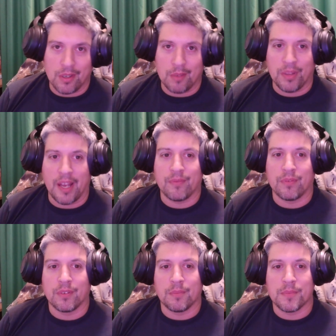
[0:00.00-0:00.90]
all
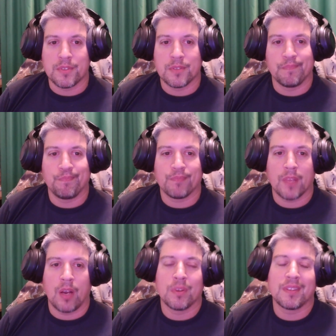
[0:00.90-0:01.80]
platforms.
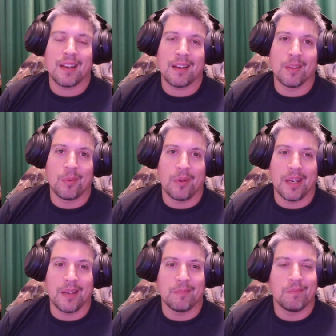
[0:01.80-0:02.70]
With that out of the
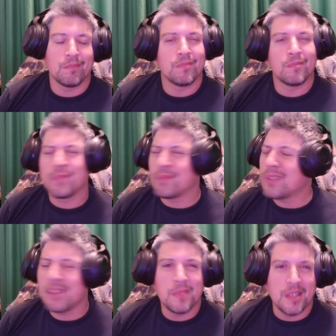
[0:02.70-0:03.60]
way, what
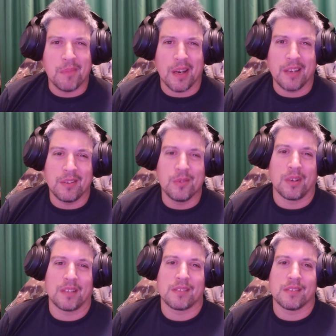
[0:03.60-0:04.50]
do you mean by
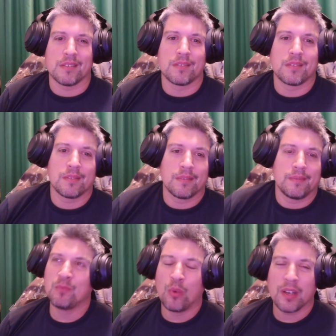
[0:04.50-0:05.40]
nuances?
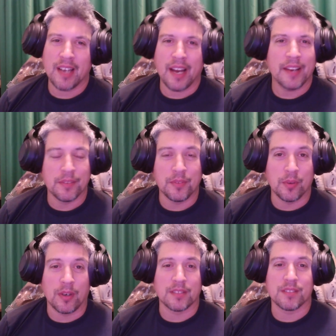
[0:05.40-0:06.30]
What kind of
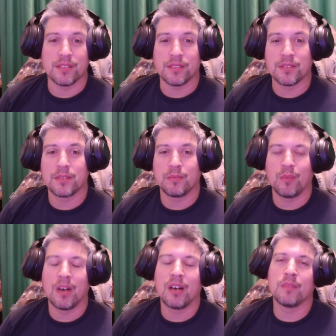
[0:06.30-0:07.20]
nuances?
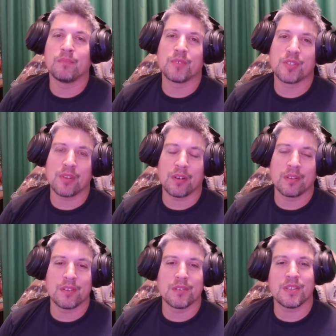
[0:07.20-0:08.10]
Well, for
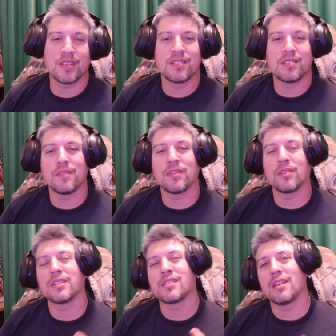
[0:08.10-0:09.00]
starters, it's
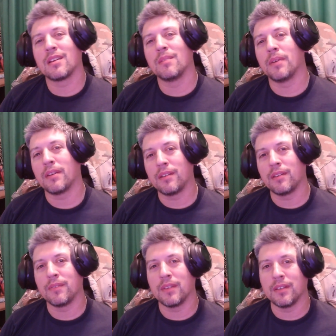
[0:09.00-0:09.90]
difficult to stay
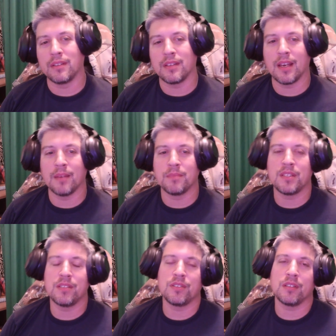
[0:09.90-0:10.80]
competitive in the
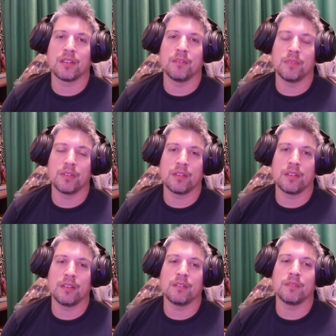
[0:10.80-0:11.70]
MTG
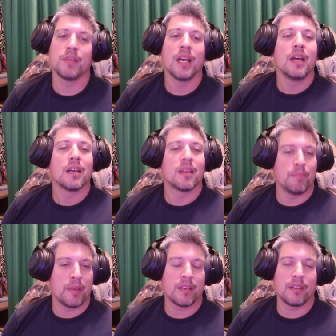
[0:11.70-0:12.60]
community,
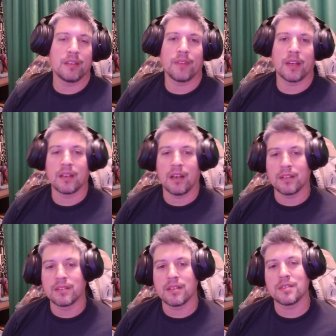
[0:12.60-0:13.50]
competitive and
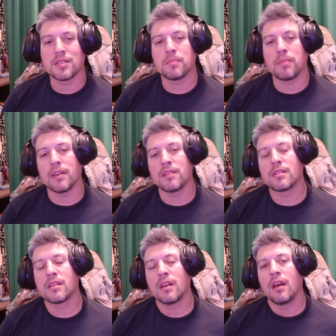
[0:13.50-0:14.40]
content space,